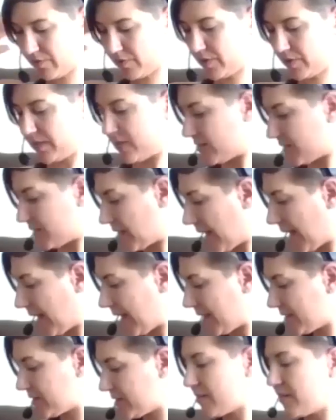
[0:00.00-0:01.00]
release
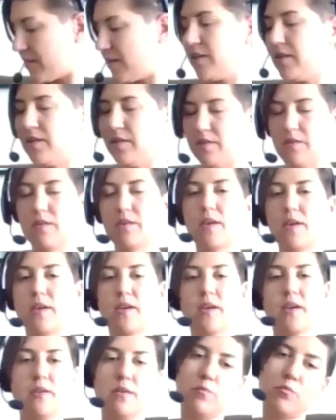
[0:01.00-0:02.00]
that.
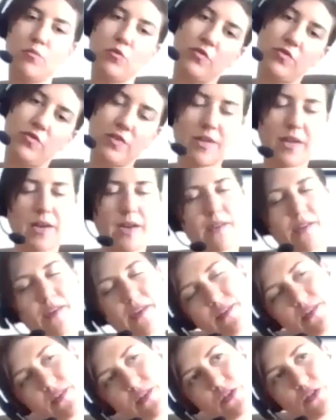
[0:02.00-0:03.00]
Okay, move your neck
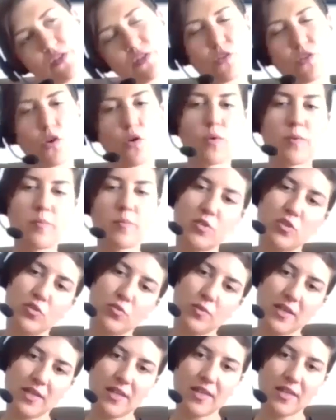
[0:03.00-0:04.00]
nice and slow in
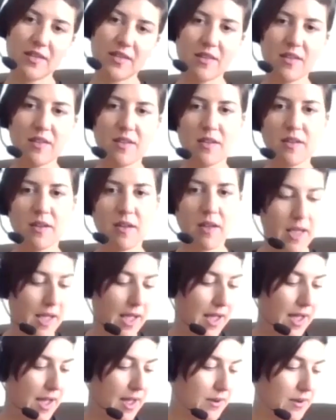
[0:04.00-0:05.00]
between.
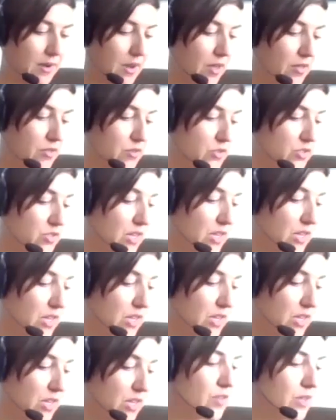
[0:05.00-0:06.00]
And other side
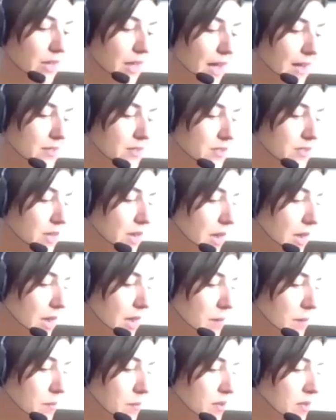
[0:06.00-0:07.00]
for the last
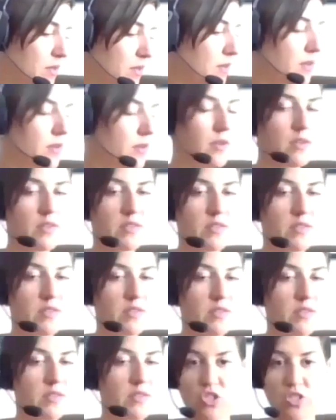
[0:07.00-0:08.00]
time.
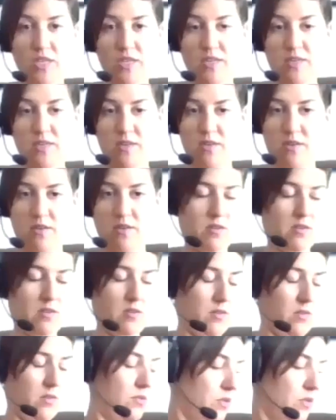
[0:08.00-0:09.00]
Tuck your chin,
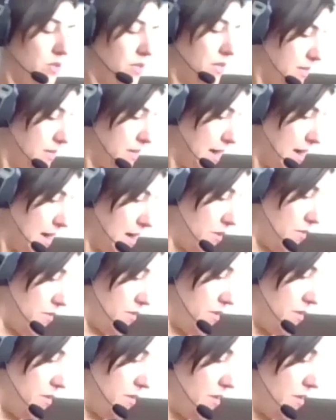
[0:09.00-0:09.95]
looking down.